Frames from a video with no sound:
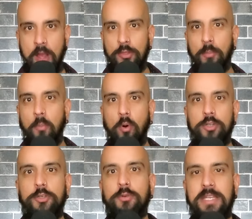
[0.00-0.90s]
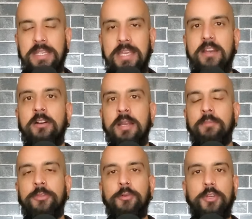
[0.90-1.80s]
the more you can hear
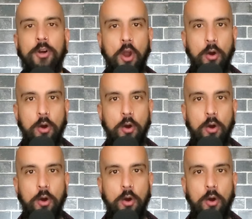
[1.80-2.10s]
Him through your